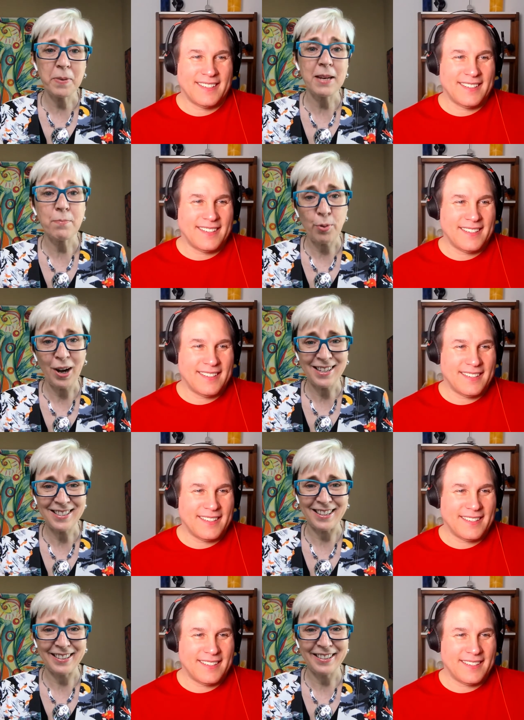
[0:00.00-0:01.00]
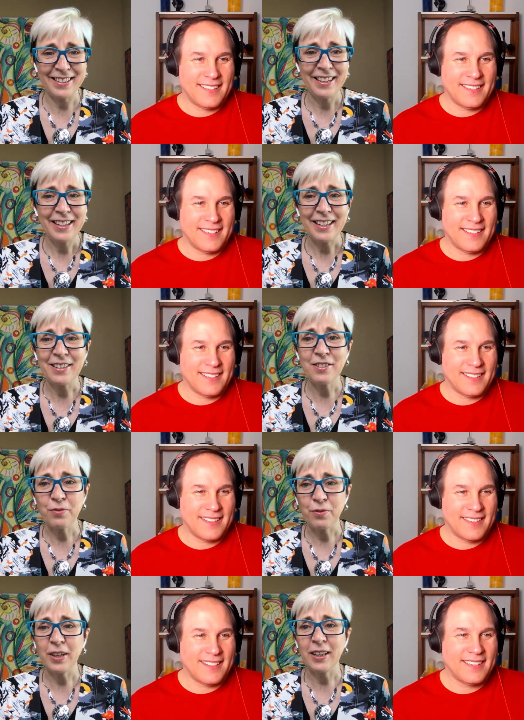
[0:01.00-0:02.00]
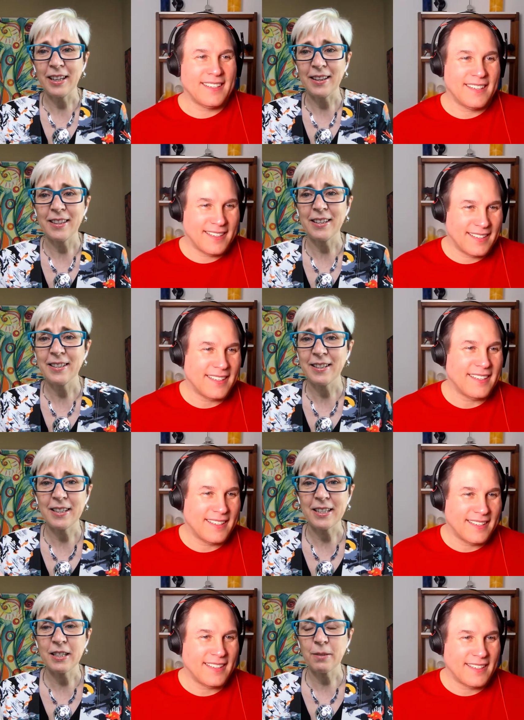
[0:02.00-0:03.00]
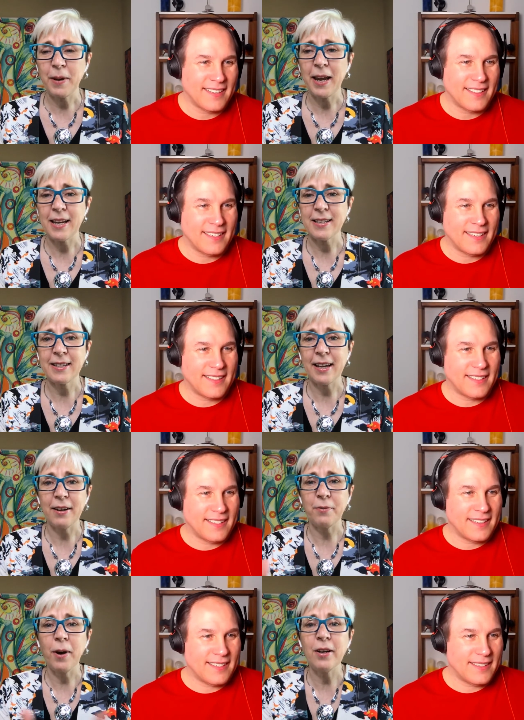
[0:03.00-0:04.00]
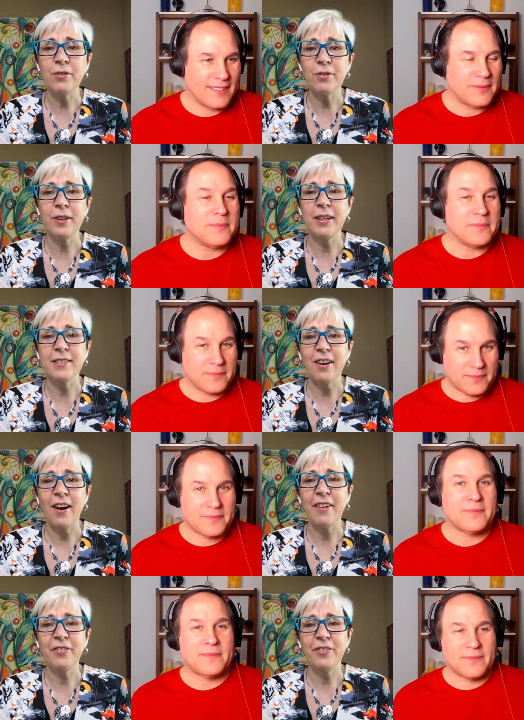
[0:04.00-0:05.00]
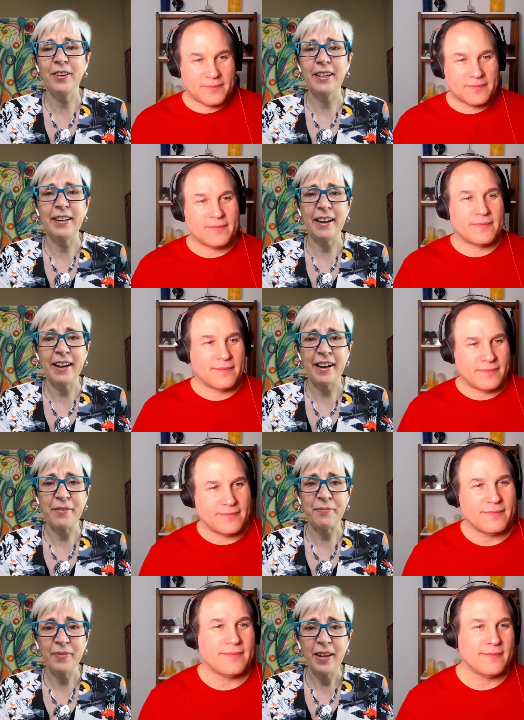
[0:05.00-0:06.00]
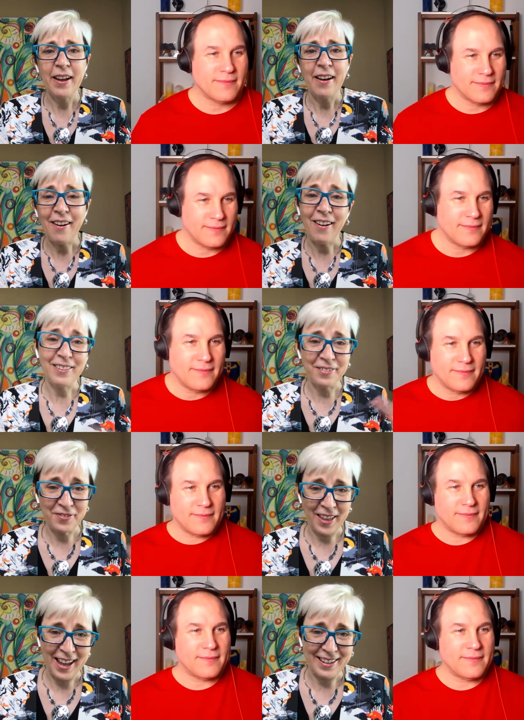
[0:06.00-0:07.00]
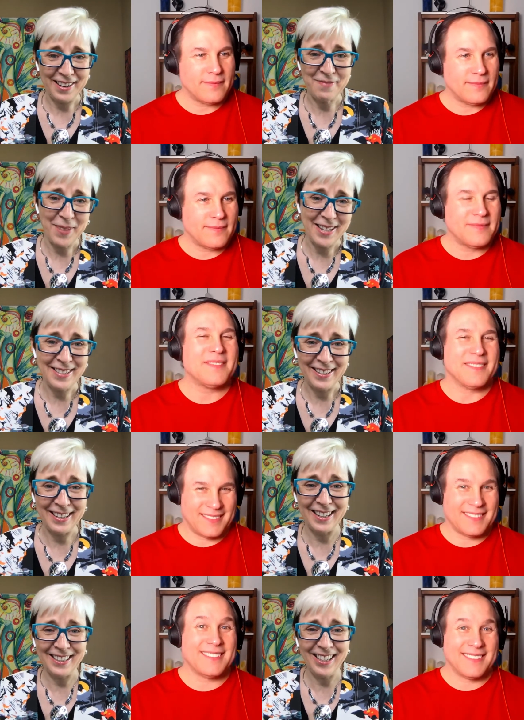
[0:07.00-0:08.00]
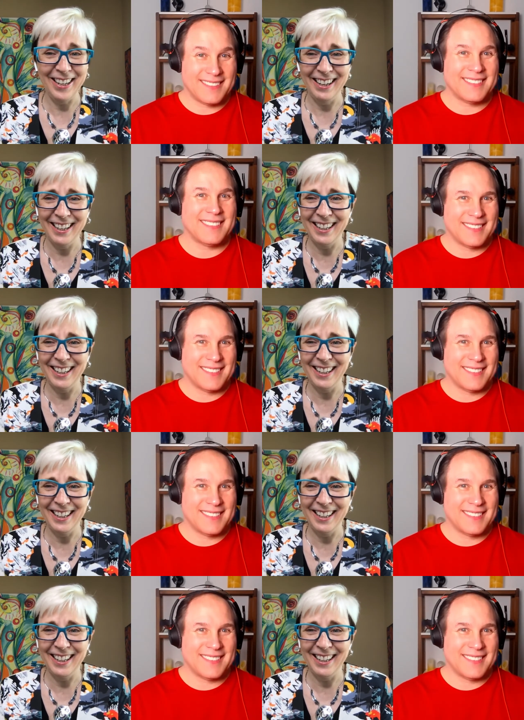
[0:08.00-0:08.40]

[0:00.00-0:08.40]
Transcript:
Speaker 1: being present is really this this space, and what you're doing is offering um, all of that amazingness